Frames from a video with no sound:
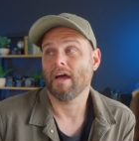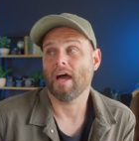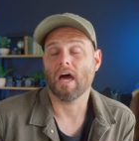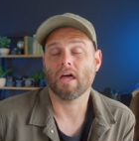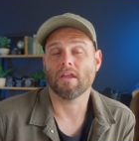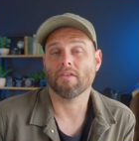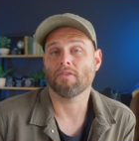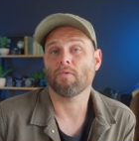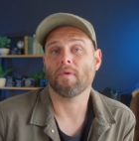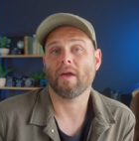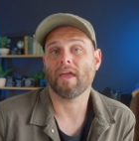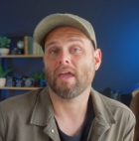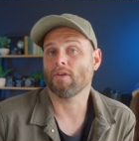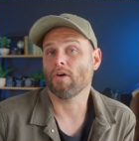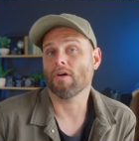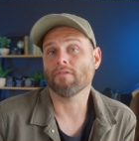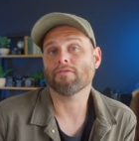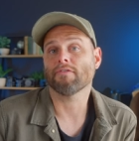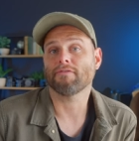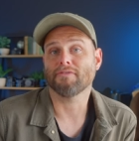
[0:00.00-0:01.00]
out of the way and
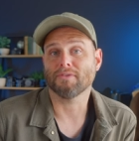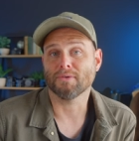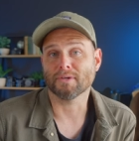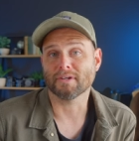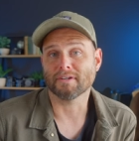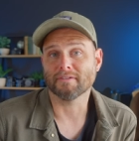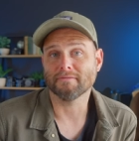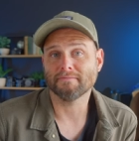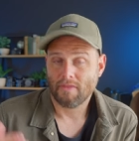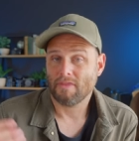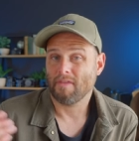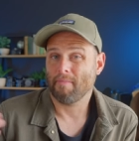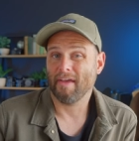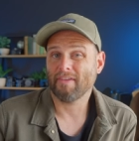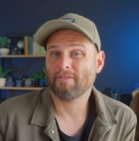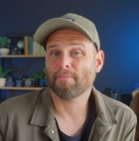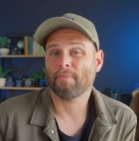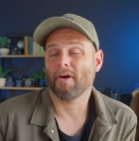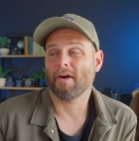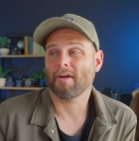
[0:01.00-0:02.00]
off the floor. The
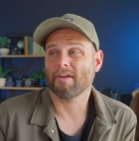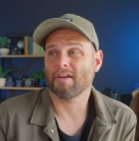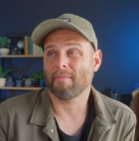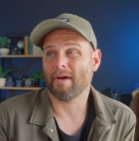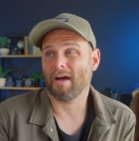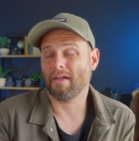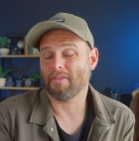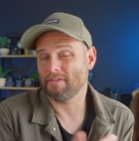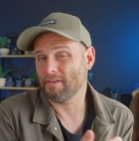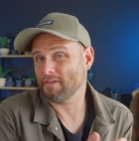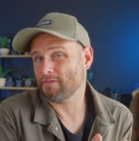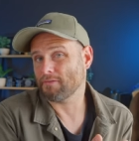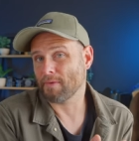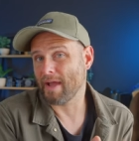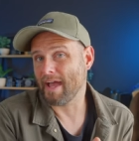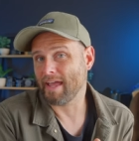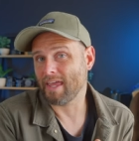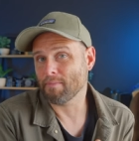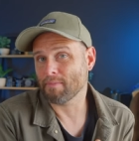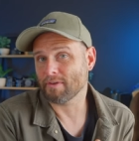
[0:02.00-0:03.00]
best part about this
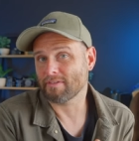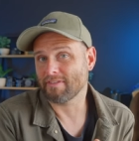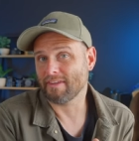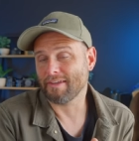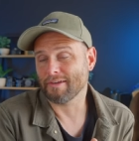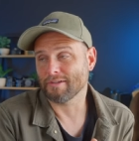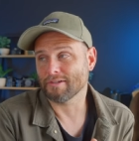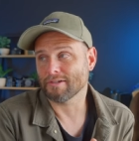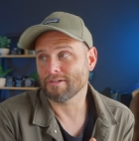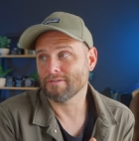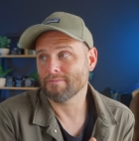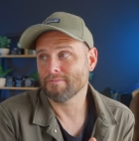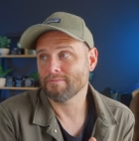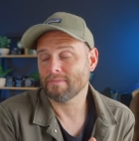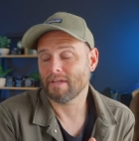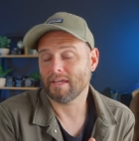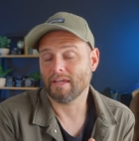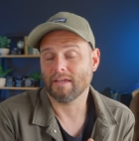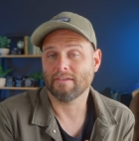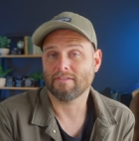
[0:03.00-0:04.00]
rack in particular
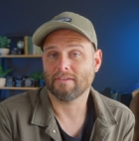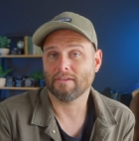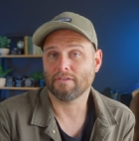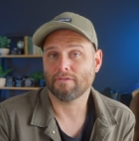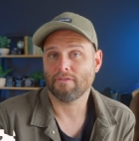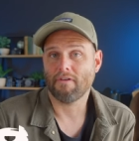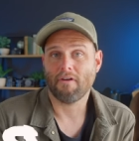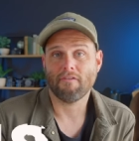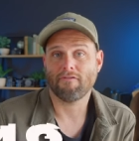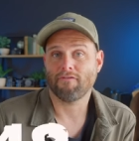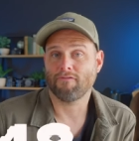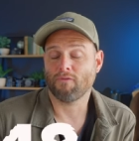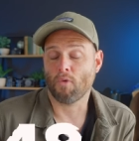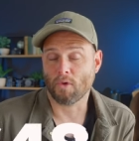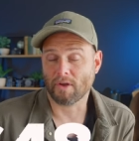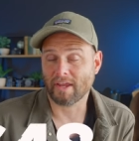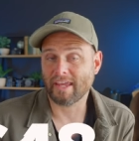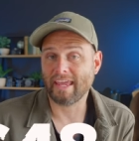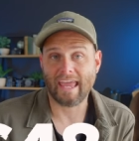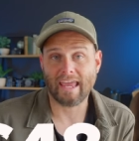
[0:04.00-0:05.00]
is it's
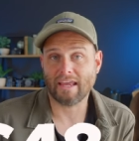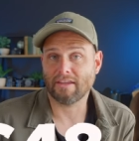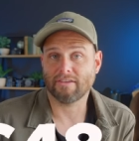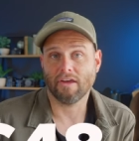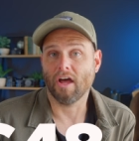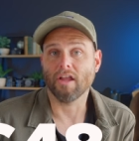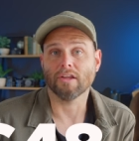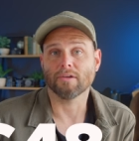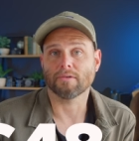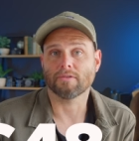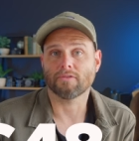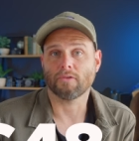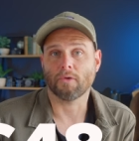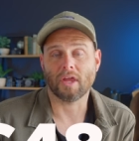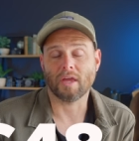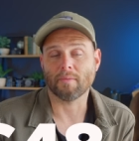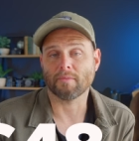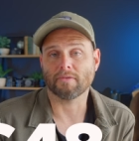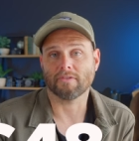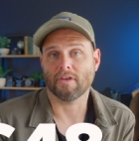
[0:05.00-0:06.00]
forty-eight dollars on
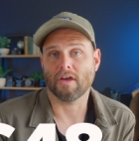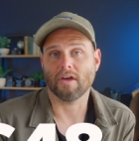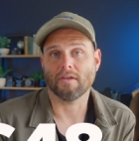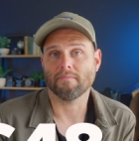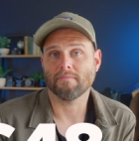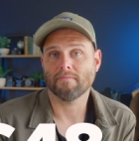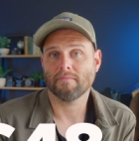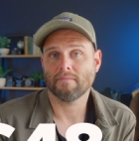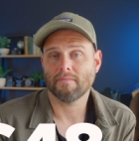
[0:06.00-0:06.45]
Amazon.